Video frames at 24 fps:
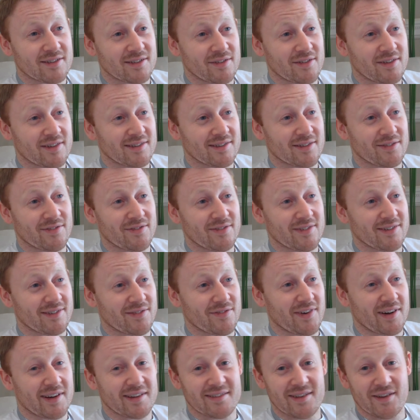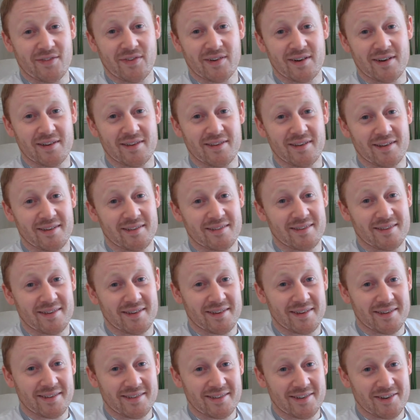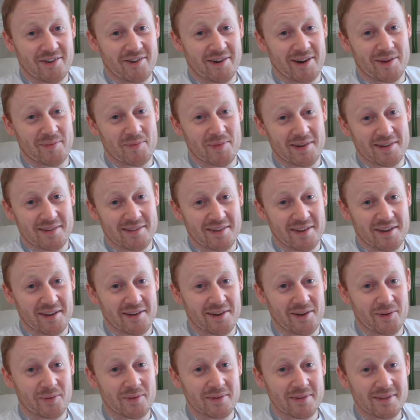is a, is a, is a very difficult thing to, to try and maintain now.